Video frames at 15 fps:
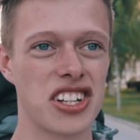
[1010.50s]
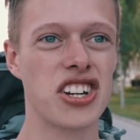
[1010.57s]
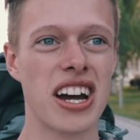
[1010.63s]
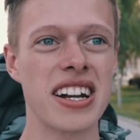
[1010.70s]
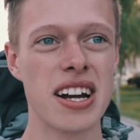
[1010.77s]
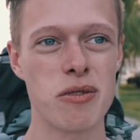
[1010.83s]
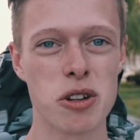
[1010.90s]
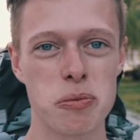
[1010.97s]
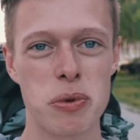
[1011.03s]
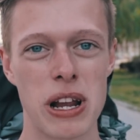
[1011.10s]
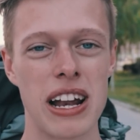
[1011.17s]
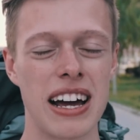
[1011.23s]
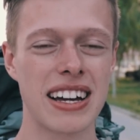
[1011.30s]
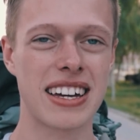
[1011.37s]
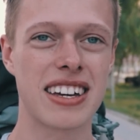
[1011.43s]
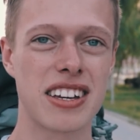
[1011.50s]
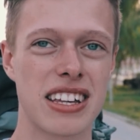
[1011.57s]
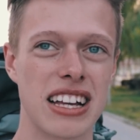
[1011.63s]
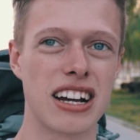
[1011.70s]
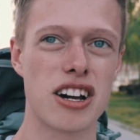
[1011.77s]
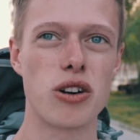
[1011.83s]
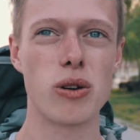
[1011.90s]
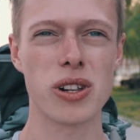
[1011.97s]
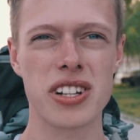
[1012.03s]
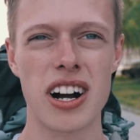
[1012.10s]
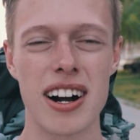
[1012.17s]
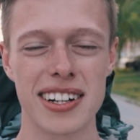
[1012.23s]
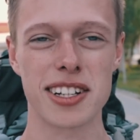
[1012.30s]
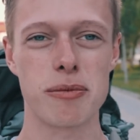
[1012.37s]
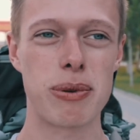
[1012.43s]
China would be like a
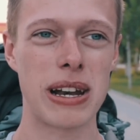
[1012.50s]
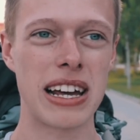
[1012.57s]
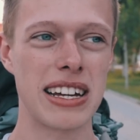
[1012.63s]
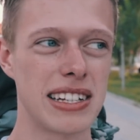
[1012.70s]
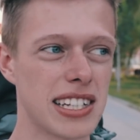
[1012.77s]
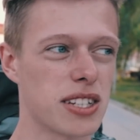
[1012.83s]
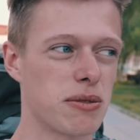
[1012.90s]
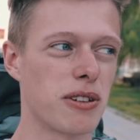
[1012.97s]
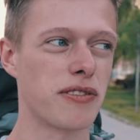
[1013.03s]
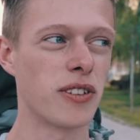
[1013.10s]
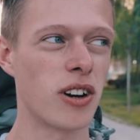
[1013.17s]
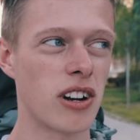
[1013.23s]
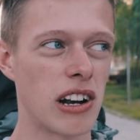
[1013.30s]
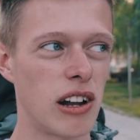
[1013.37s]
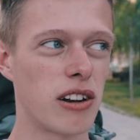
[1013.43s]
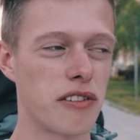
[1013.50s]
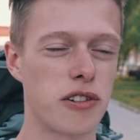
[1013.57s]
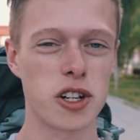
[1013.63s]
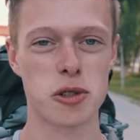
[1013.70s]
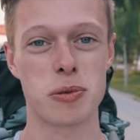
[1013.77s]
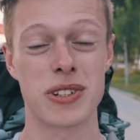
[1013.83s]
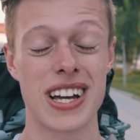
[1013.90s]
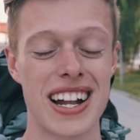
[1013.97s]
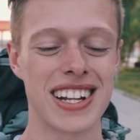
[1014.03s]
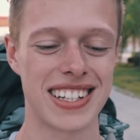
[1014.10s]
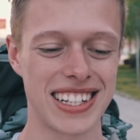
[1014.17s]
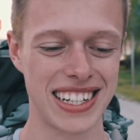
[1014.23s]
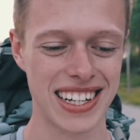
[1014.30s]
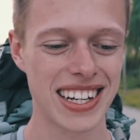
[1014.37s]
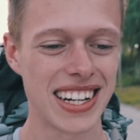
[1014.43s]
cold-hearted place with not a lot of
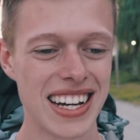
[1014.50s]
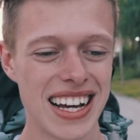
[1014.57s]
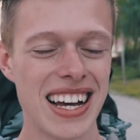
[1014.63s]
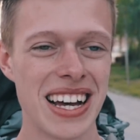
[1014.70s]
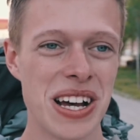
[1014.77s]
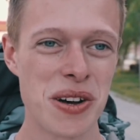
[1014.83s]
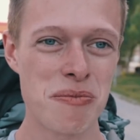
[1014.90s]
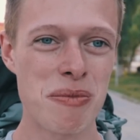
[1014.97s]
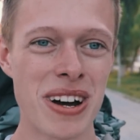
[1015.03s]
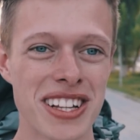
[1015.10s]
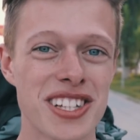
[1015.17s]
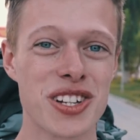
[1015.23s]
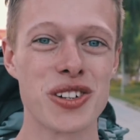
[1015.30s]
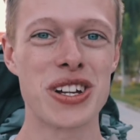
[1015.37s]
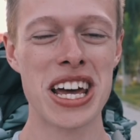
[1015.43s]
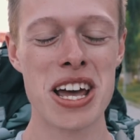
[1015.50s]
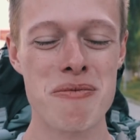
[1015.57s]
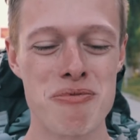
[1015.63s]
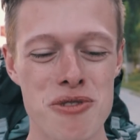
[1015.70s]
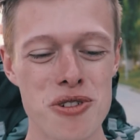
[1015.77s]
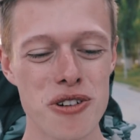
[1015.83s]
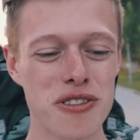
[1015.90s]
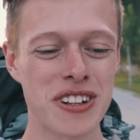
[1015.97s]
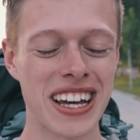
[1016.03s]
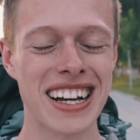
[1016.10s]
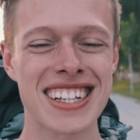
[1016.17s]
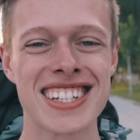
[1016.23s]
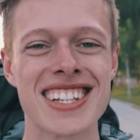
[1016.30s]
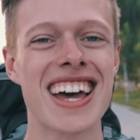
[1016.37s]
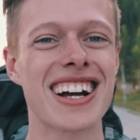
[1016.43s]
hospitality, but today proved the
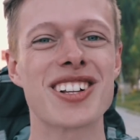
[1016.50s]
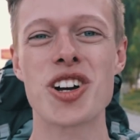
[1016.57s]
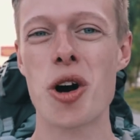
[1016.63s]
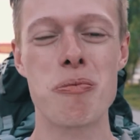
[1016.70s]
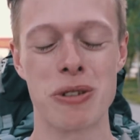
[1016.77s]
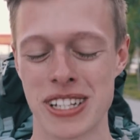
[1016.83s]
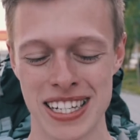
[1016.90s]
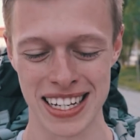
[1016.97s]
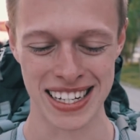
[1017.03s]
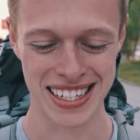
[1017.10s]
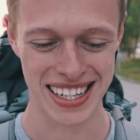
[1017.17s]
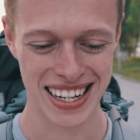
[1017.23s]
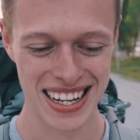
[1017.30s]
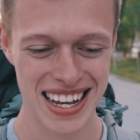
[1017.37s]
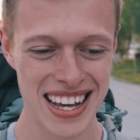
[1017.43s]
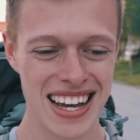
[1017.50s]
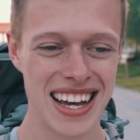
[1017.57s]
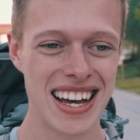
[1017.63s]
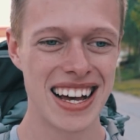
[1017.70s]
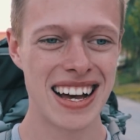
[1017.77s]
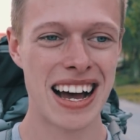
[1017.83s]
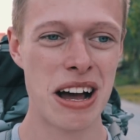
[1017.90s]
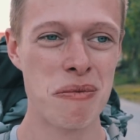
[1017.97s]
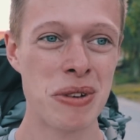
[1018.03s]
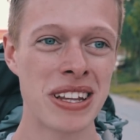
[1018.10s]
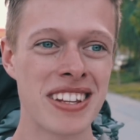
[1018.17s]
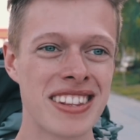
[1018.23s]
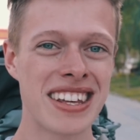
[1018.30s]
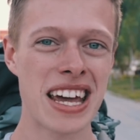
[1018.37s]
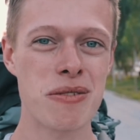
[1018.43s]
exact opposite. I mean,
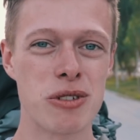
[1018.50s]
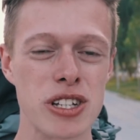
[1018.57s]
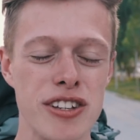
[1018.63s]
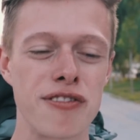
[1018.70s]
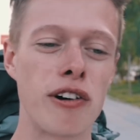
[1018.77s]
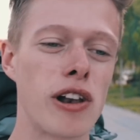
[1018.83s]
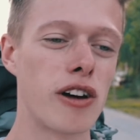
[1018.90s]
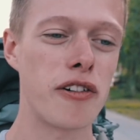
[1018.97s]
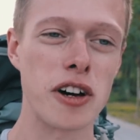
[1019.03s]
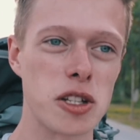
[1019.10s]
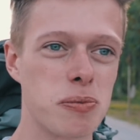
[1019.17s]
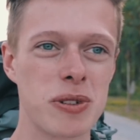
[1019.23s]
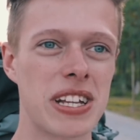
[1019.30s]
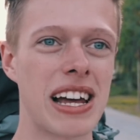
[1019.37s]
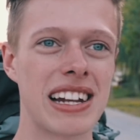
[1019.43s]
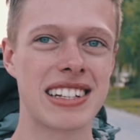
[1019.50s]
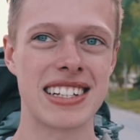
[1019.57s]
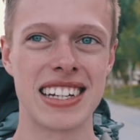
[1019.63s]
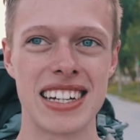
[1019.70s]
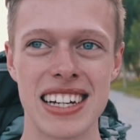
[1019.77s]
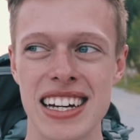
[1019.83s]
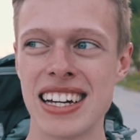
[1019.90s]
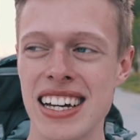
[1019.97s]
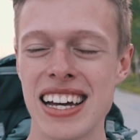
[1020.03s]
the day was full of hospitality,